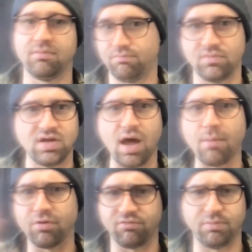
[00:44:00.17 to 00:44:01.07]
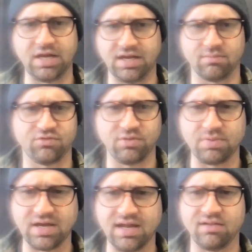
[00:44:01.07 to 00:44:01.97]
a number of mediums. She
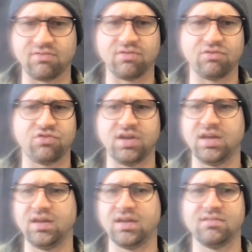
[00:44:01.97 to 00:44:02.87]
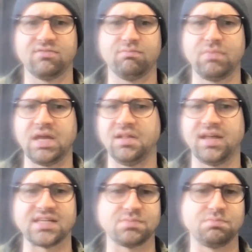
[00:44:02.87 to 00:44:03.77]
paints, she has made
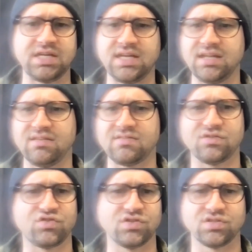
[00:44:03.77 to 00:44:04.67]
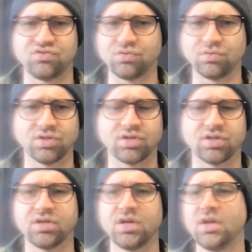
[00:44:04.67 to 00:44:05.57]
glass beads, she's a
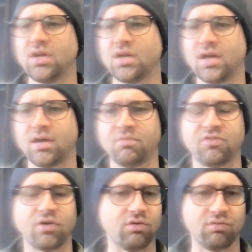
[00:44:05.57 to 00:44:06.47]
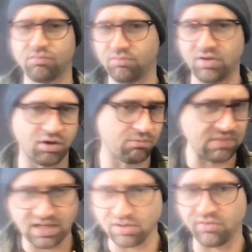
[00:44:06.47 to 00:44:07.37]
jeweler. So,
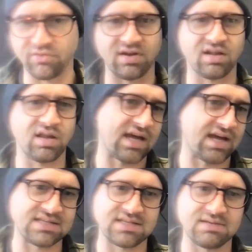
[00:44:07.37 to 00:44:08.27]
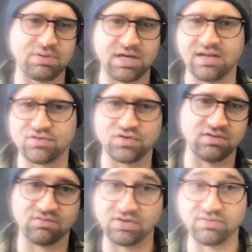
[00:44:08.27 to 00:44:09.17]
metals and glass and paint,
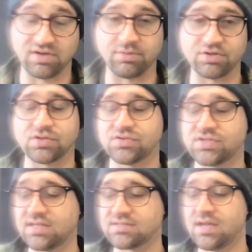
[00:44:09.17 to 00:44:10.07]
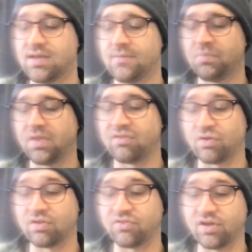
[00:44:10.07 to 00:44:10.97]
she very much understands. And
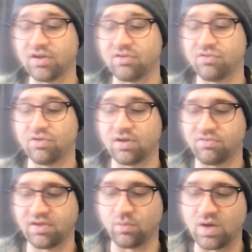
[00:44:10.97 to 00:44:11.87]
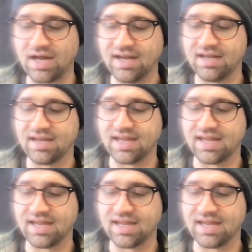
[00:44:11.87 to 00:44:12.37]
so I was talking to her and I was like, I